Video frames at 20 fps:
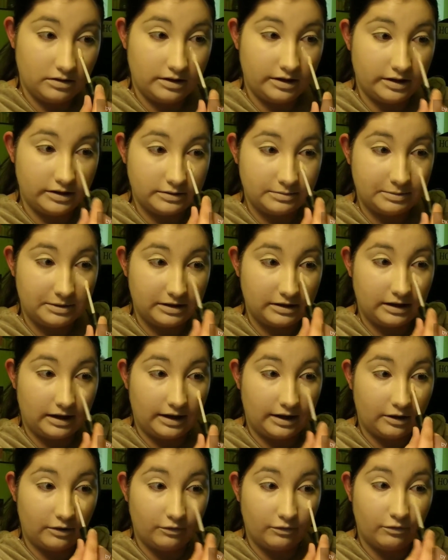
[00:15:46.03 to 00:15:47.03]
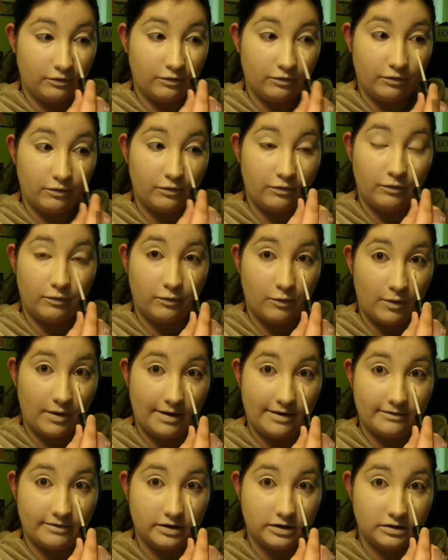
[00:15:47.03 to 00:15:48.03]
It's been like
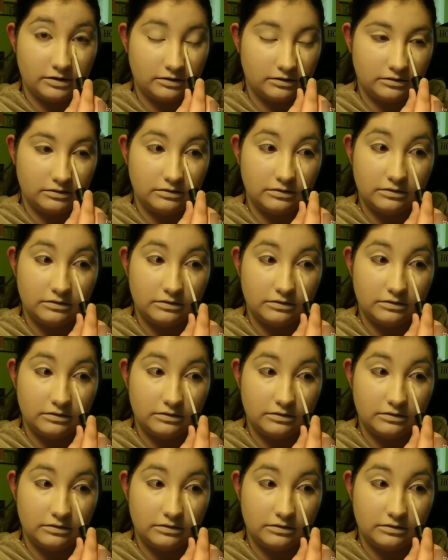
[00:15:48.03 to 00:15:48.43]
forever.